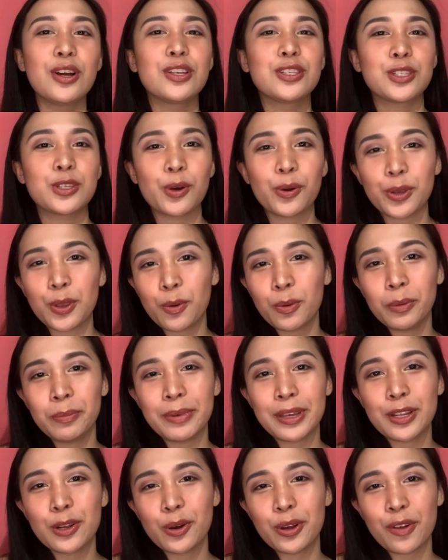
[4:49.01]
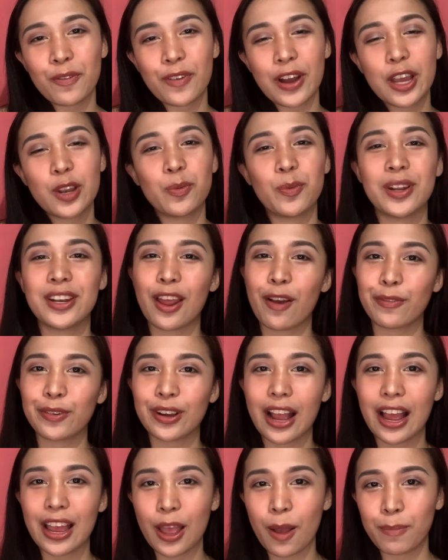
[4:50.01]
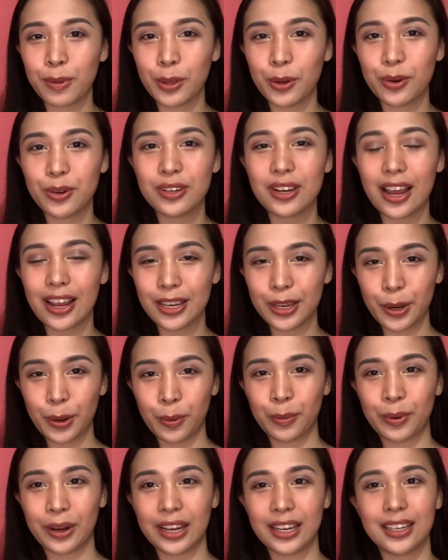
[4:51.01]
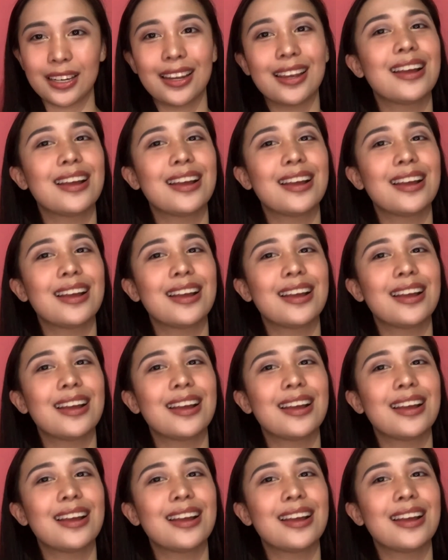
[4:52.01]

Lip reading: so you will be notified whenever I upload a new one.